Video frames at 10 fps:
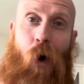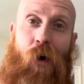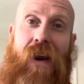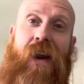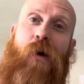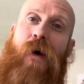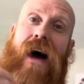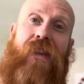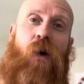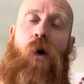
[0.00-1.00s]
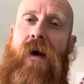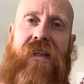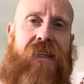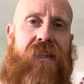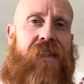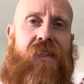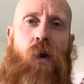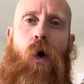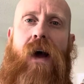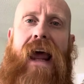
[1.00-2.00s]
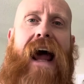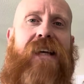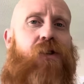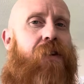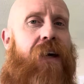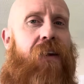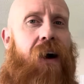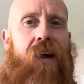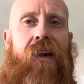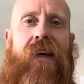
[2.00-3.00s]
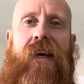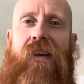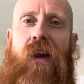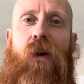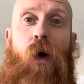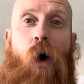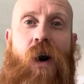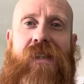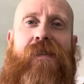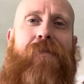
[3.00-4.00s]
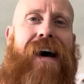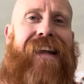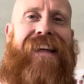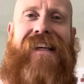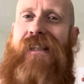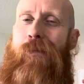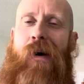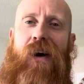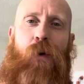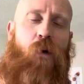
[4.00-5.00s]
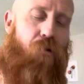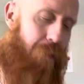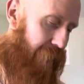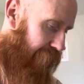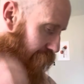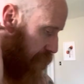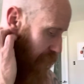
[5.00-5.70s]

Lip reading: on it now, and the comments, and there's a lot of guys out there that are like, they're lost, man, because they're part of the wolf pack.